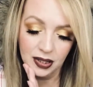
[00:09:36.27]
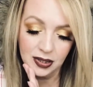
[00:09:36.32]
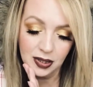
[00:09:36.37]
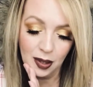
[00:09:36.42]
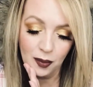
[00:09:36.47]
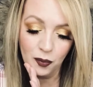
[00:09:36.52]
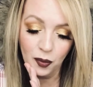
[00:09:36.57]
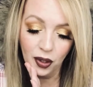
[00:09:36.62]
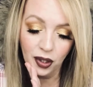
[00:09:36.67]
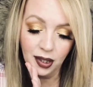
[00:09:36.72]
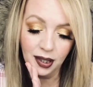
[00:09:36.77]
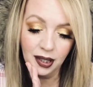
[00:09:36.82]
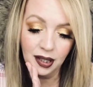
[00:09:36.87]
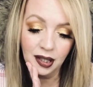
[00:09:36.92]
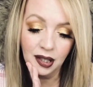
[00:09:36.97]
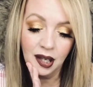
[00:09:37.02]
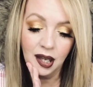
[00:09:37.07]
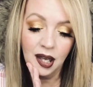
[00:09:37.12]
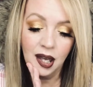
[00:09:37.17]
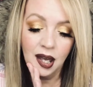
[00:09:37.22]
So I'm
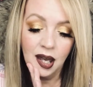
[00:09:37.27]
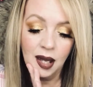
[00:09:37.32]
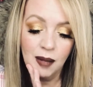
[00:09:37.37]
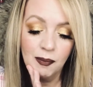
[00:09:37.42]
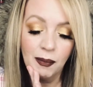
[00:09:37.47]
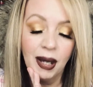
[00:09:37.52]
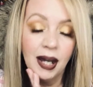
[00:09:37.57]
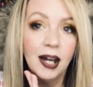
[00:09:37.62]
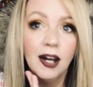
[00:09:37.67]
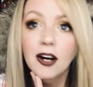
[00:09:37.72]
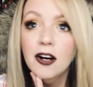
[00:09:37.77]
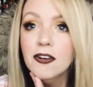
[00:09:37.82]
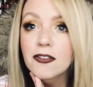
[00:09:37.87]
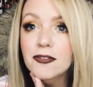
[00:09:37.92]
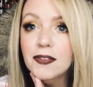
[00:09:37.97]
wearing my e.l.f.